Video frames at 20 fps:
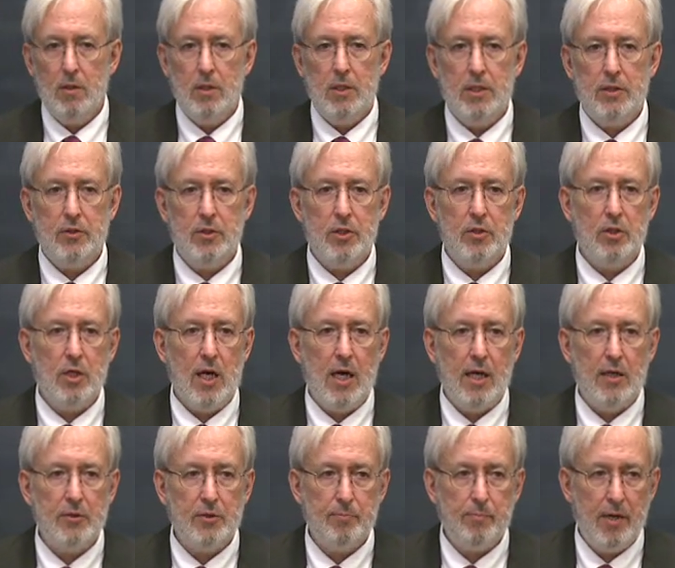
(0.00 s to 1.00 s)
It's the
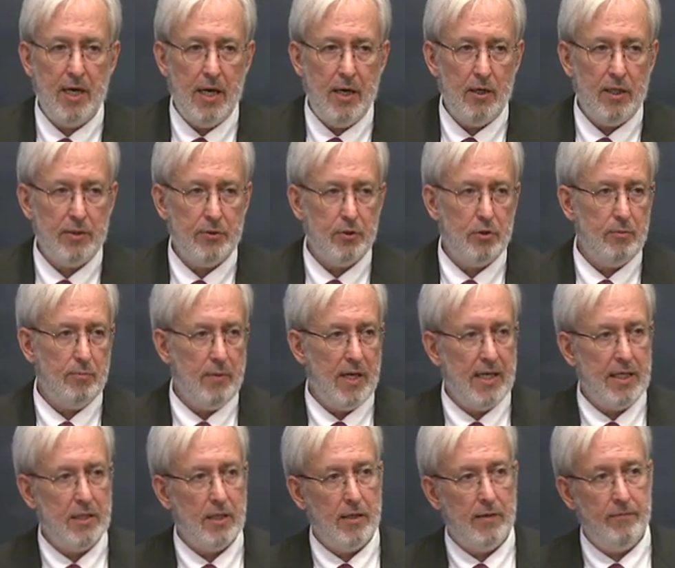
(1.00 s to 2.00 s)
child's parents who
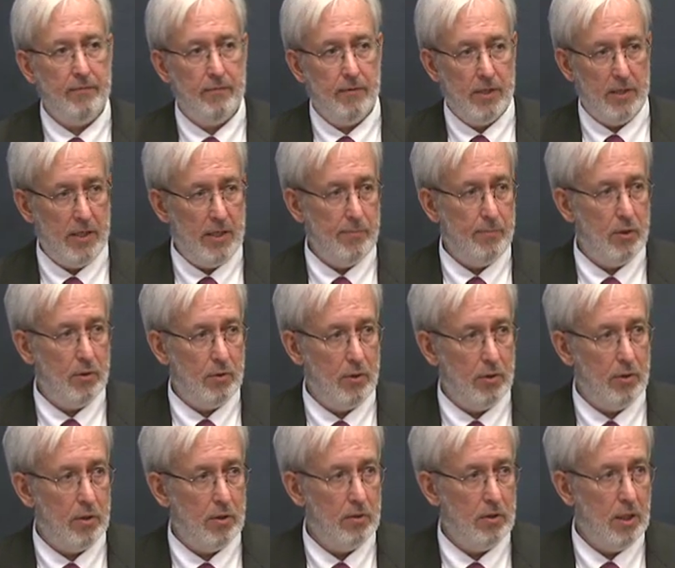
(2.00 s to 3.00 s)
make of him or
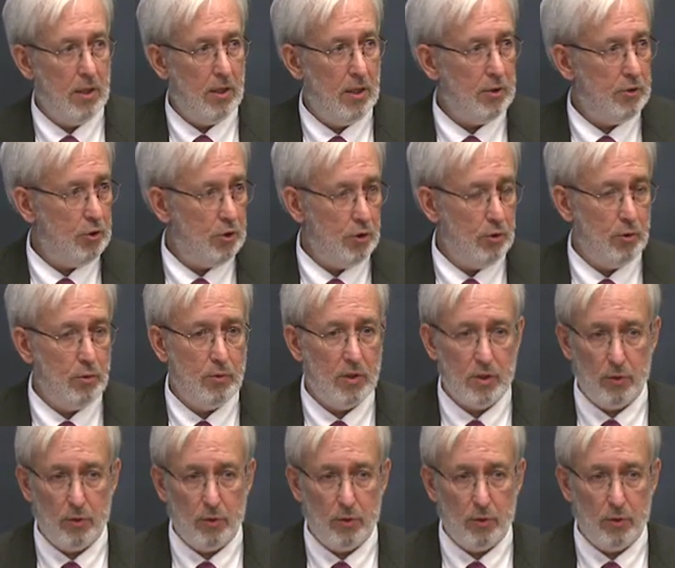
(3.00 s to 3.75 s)
her a Jew,